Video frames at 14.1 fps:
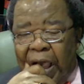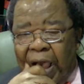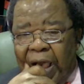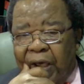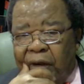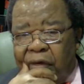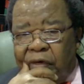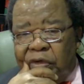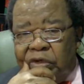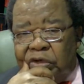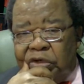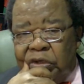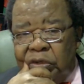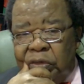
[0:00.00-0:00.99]

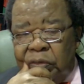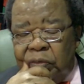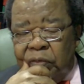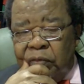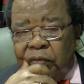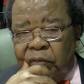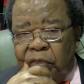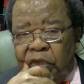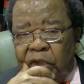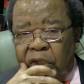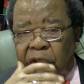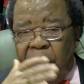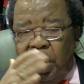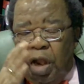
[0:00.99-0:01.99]
and
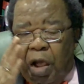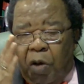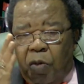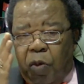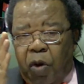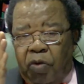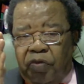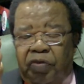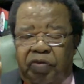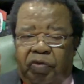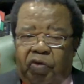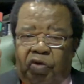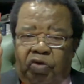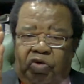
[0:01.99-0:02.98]
he now
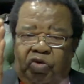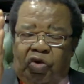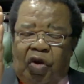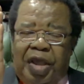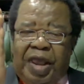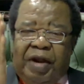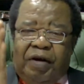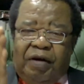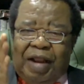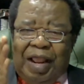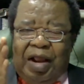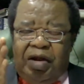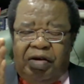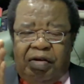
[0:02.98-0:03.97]
wants to draw a
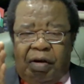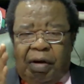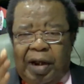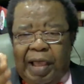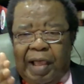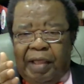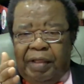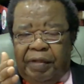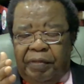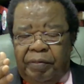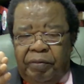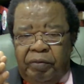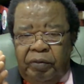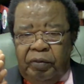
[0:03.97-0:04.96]
red line
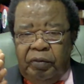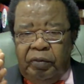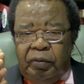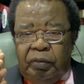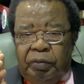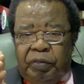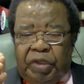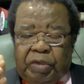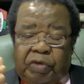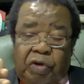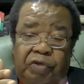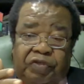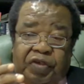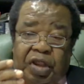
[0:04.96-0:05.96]

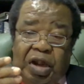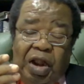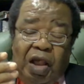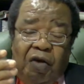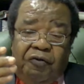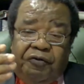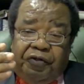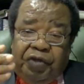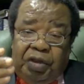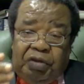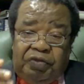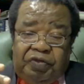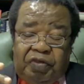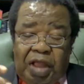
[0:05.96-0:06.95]
because he now
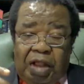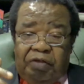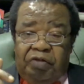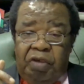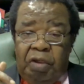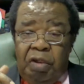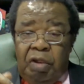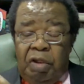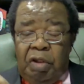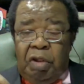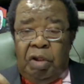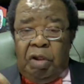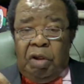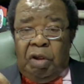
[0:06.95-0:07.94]
feels that
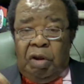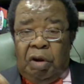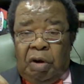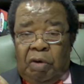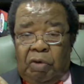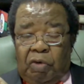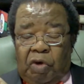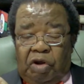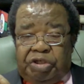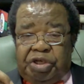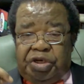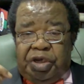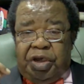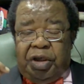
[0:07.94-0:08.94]

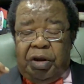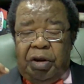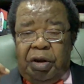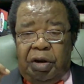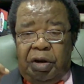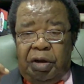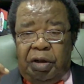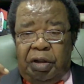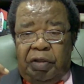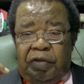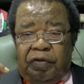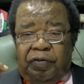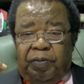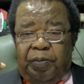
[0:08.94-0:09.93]
Russia
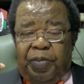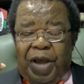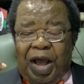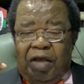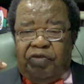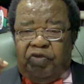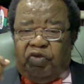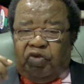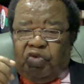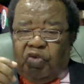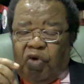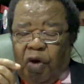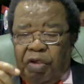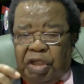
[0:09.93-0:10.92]
is back
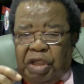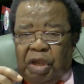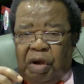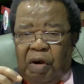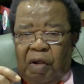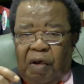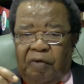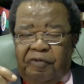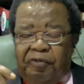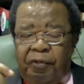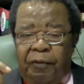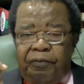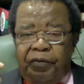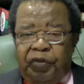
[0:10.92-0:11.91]
strong
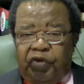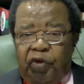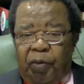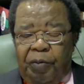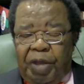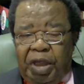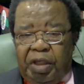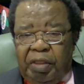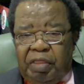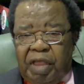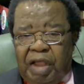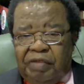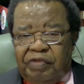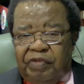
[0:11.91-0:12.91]
enough to make
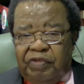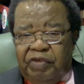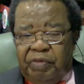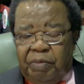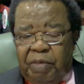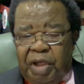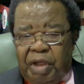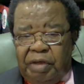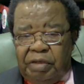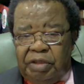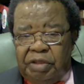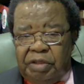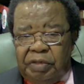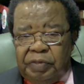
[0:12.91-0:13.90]
that
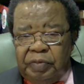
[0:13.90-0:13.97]
demand.